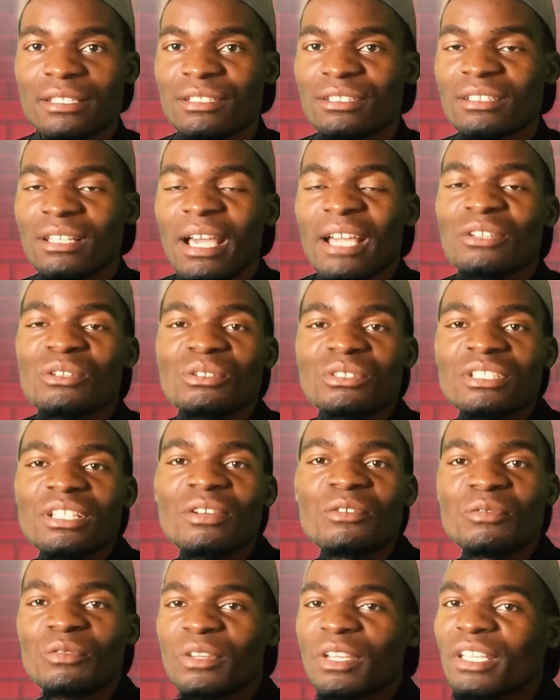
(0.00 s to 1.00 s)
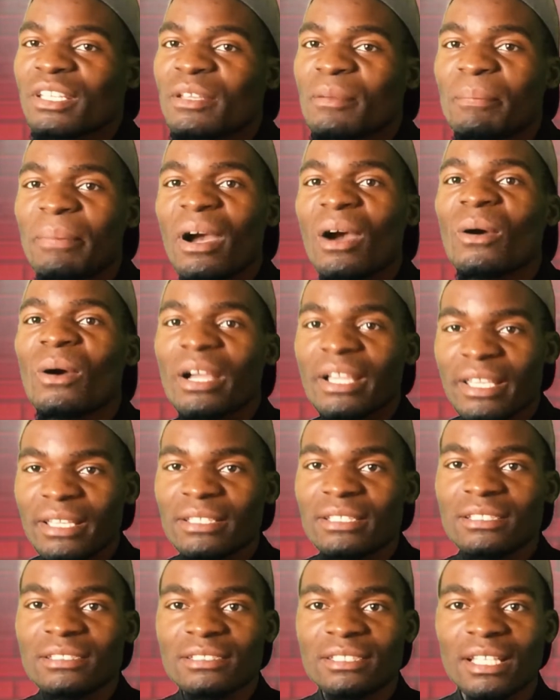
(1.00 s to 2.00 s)
I don't have any power
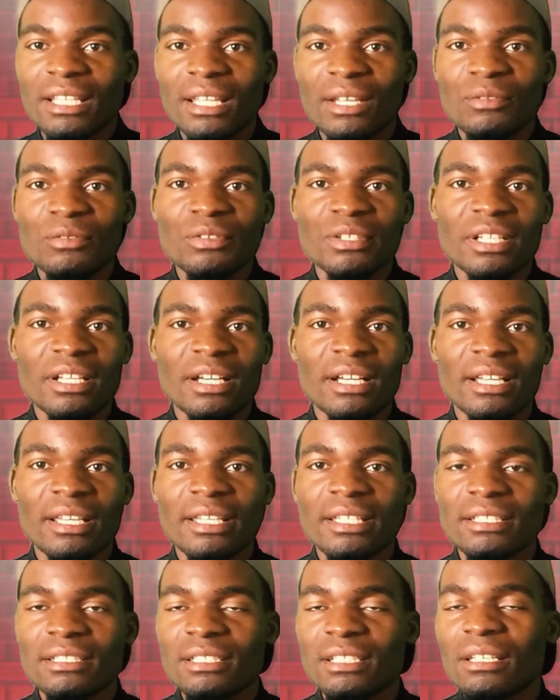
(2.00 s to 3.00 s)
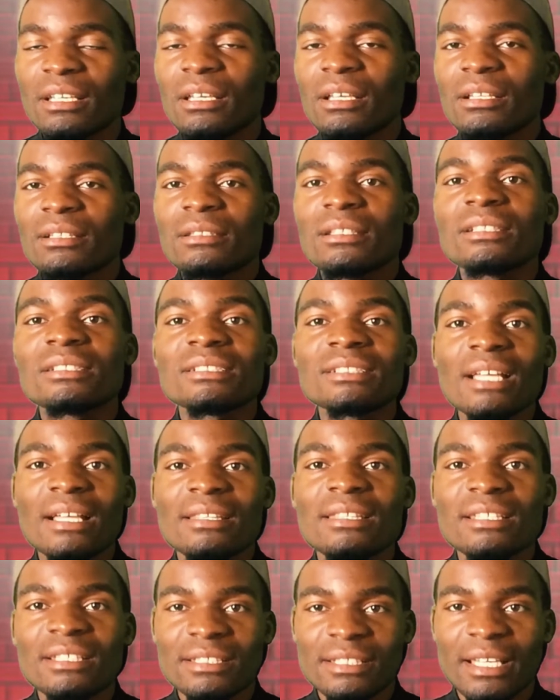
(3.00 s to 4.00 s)
against South Africa, and there's
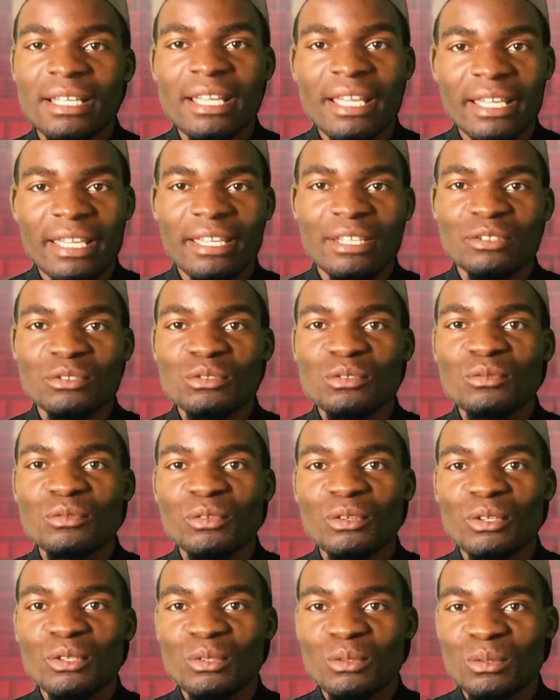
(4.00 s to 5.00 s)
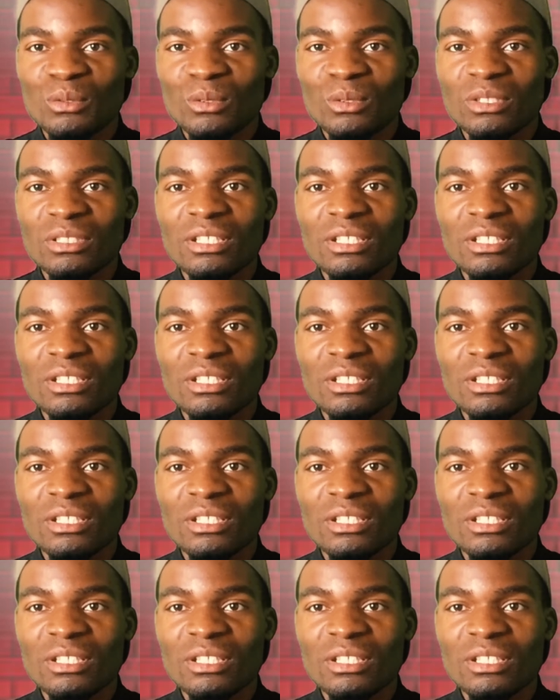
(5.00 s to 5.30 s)
nothing that I can do for you.